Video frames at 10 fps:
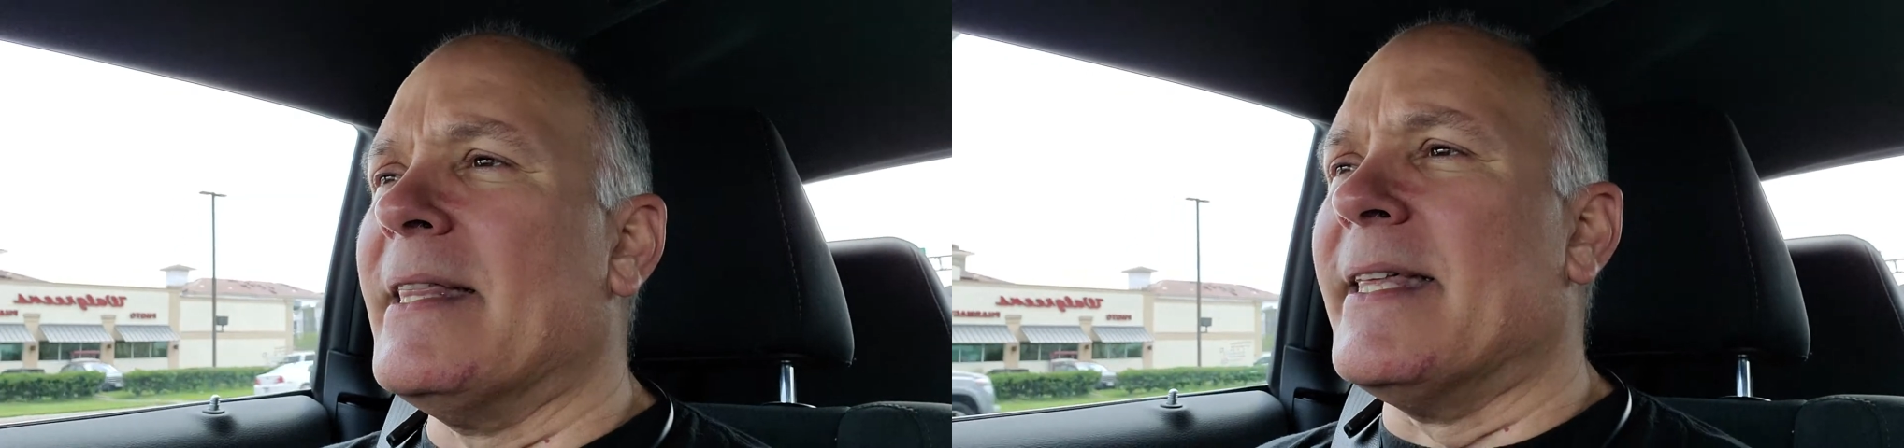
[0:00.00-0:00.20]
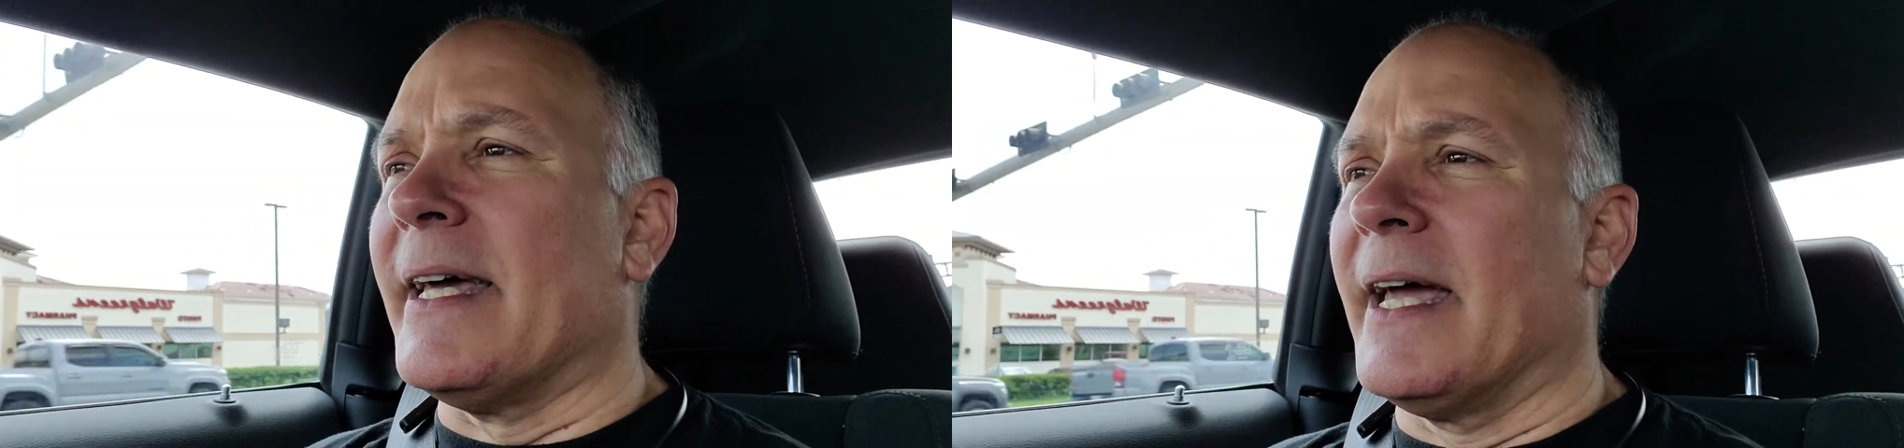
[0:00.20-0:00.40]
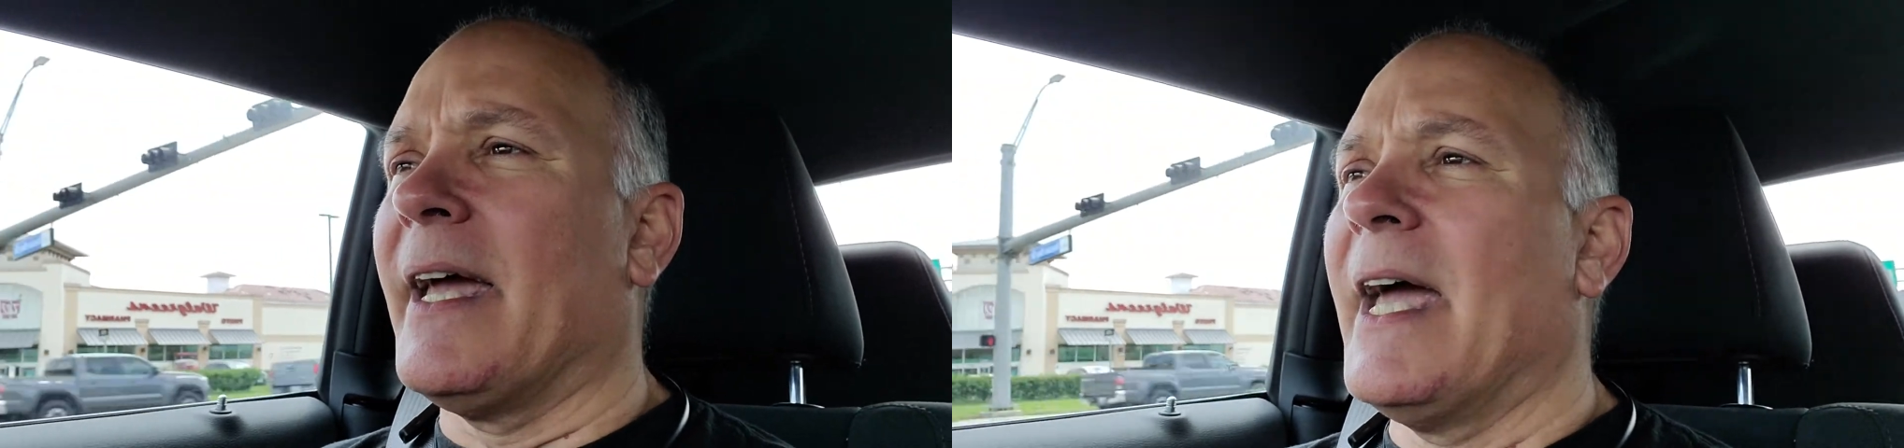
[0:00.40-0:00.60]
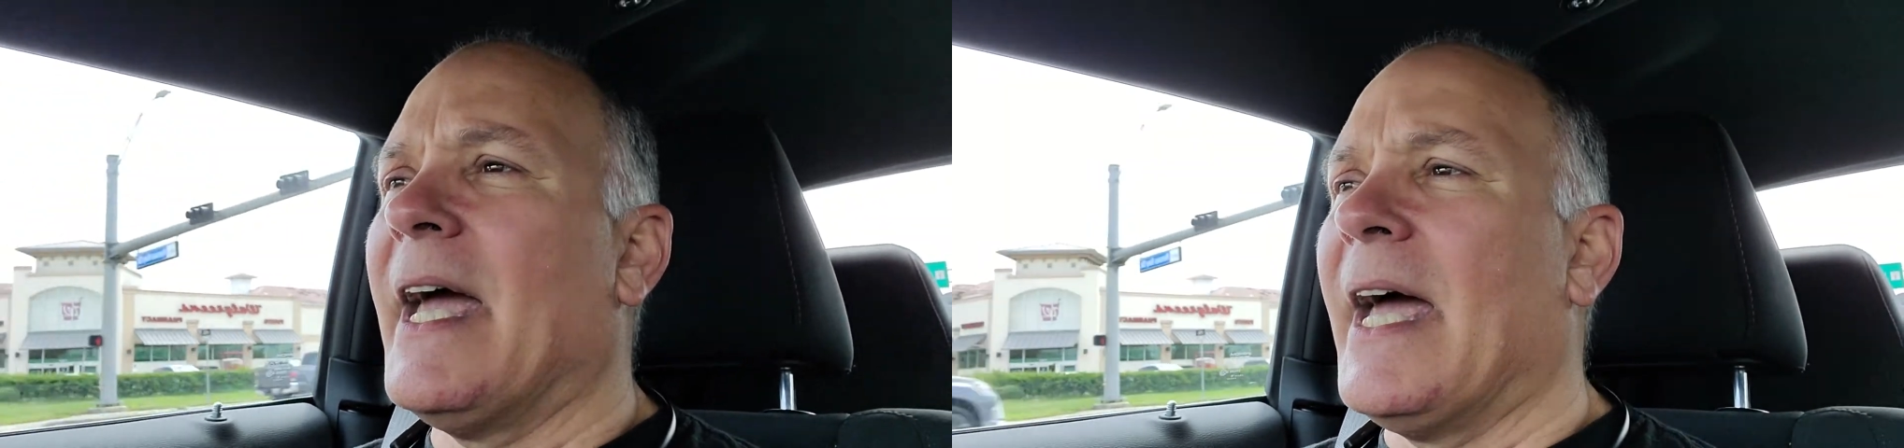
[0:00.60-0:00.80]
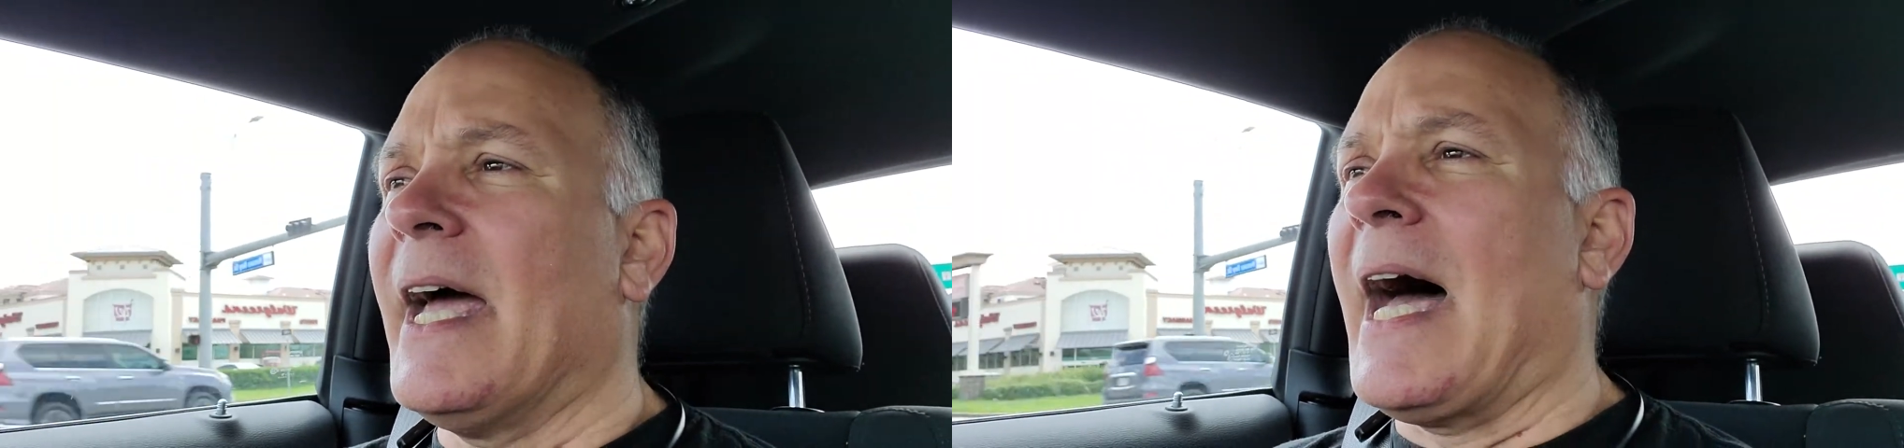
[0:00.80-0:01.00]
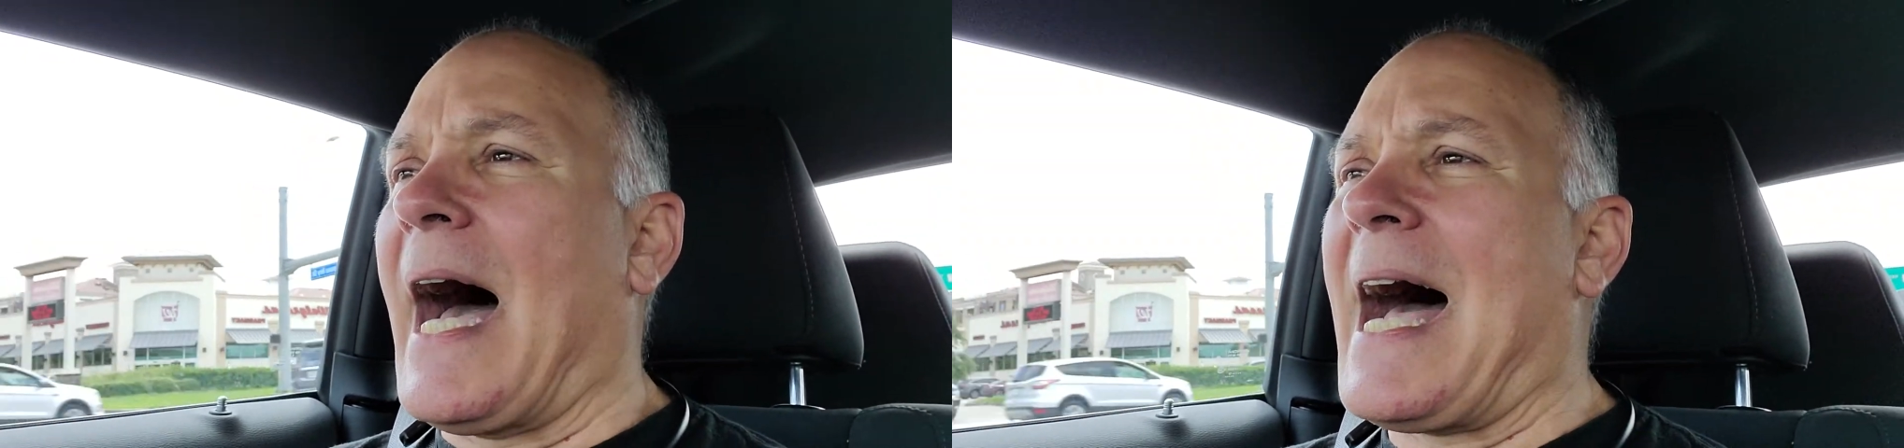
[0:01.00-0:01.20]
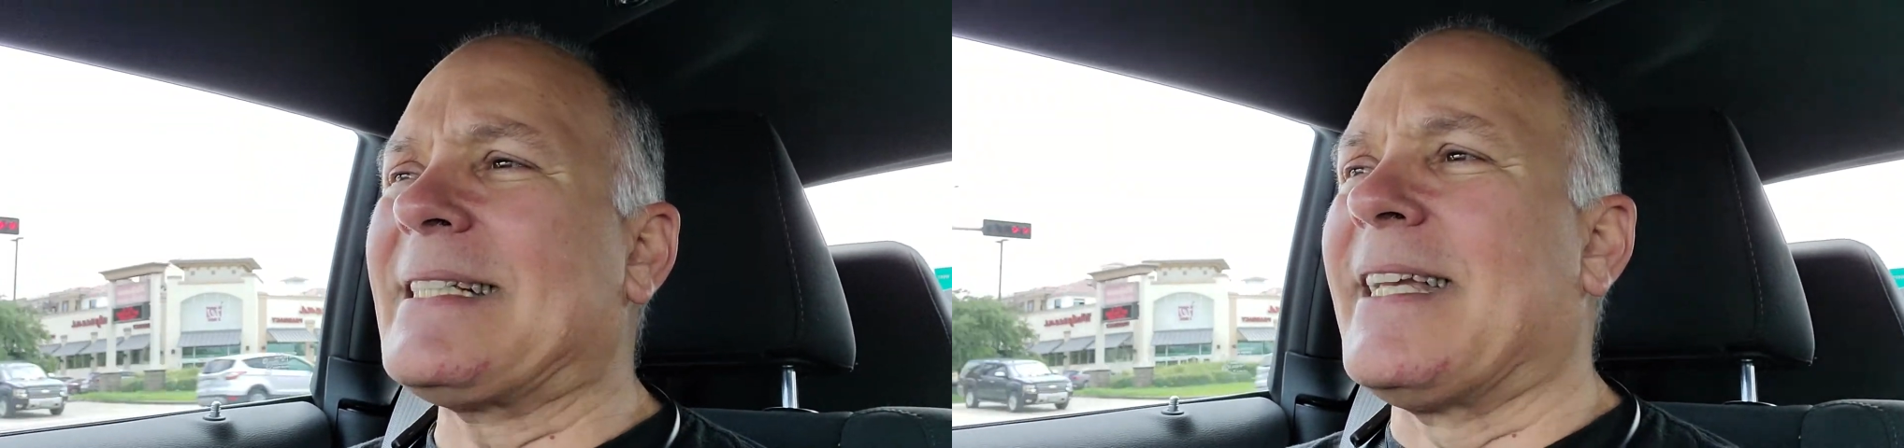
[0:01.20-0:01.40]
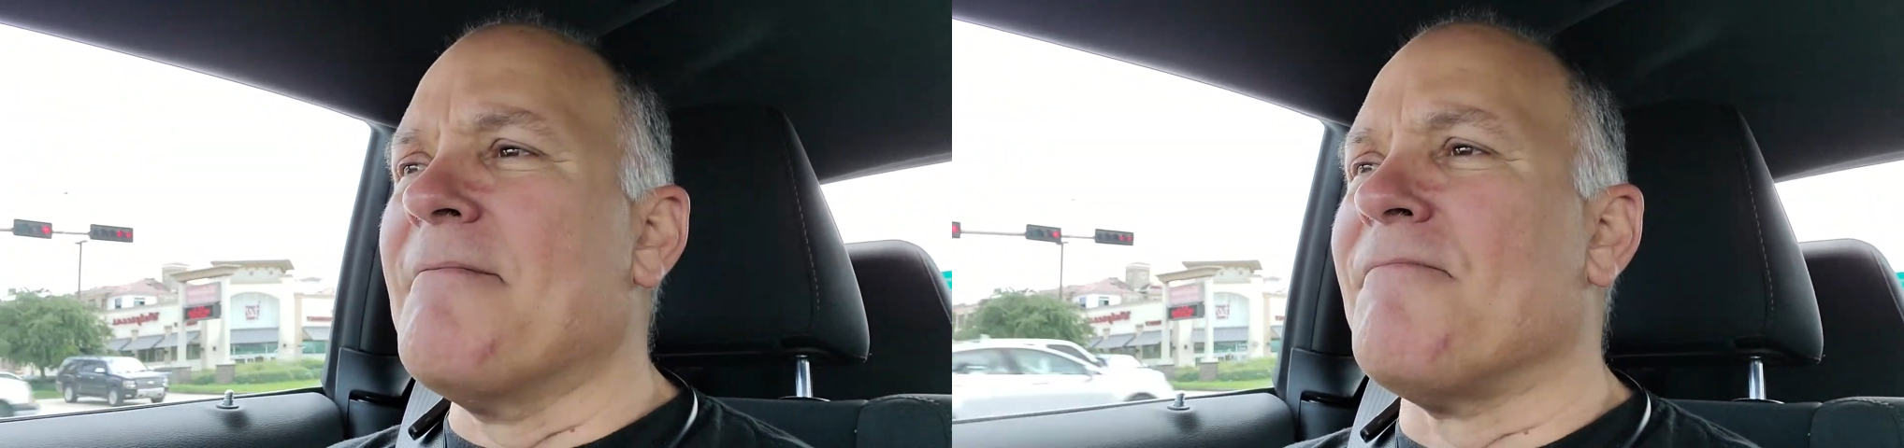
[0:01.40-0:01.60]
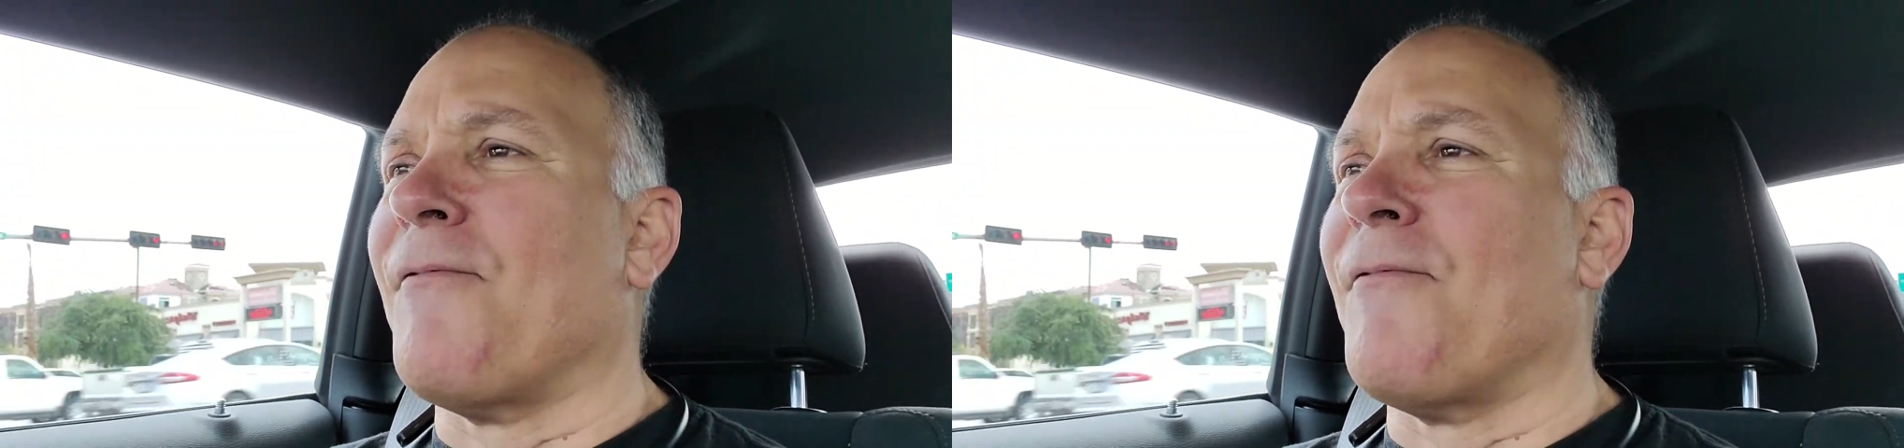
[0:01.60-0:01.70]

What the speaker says: The asking